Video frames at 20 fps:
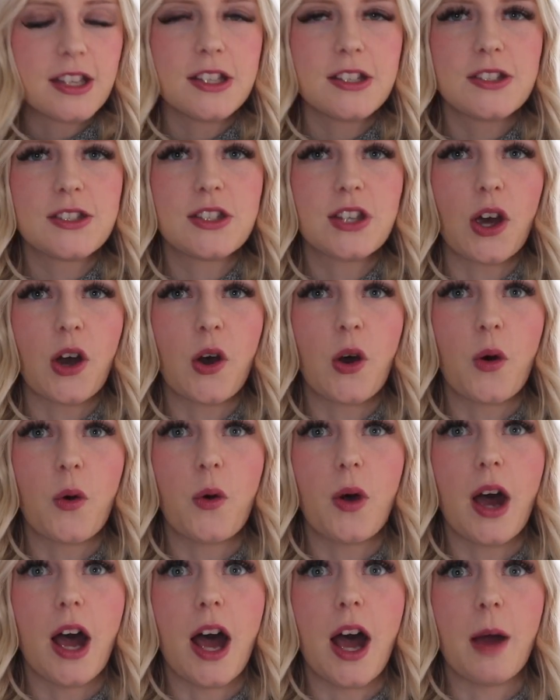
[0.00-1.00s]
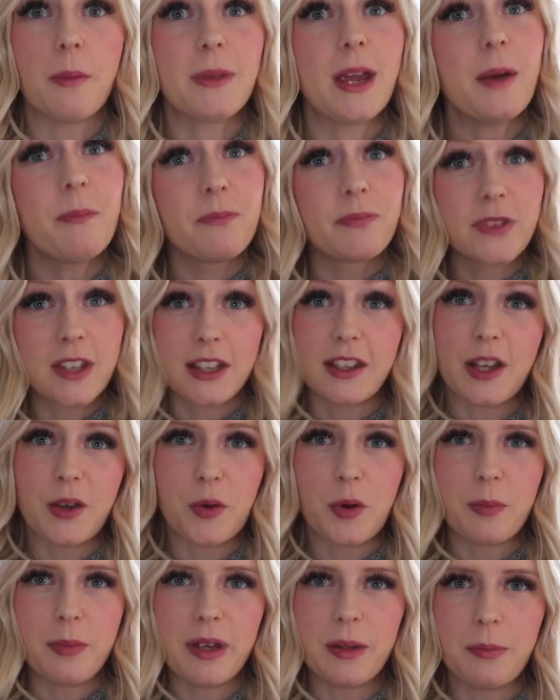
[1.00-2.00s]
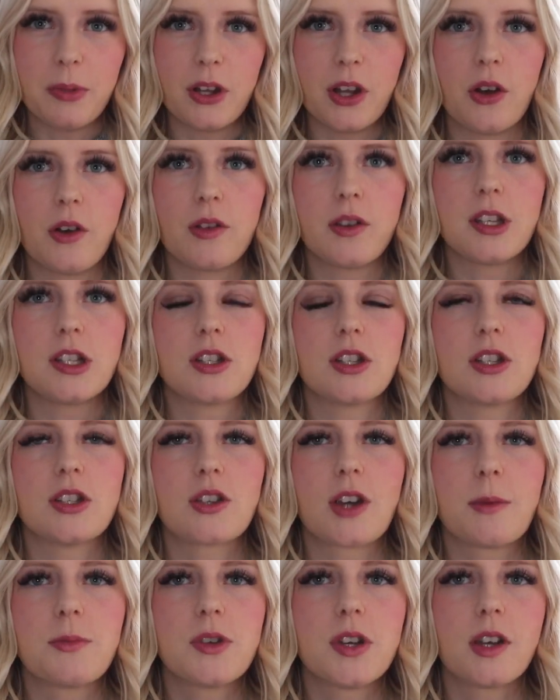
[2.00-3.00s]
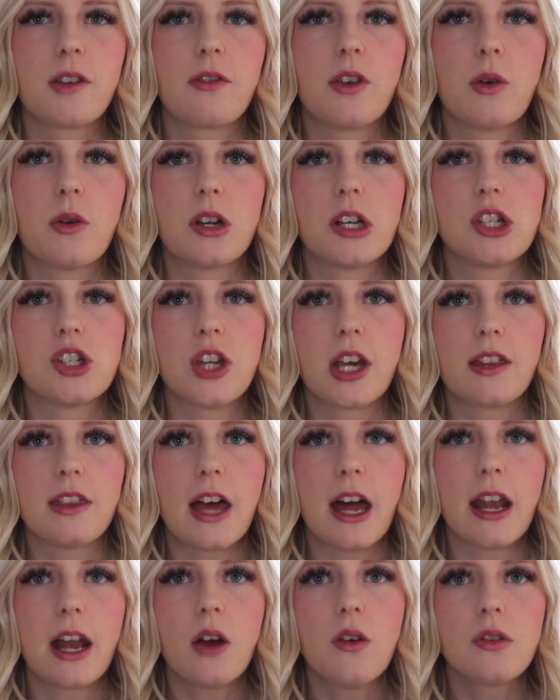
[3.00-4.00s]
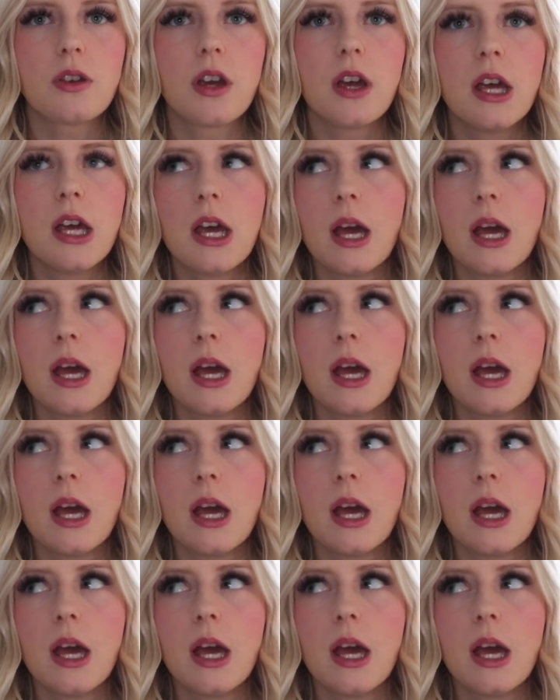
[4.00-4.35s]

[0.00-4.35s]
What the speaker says: So, yeah, the link will be below in the description if you want to check that out.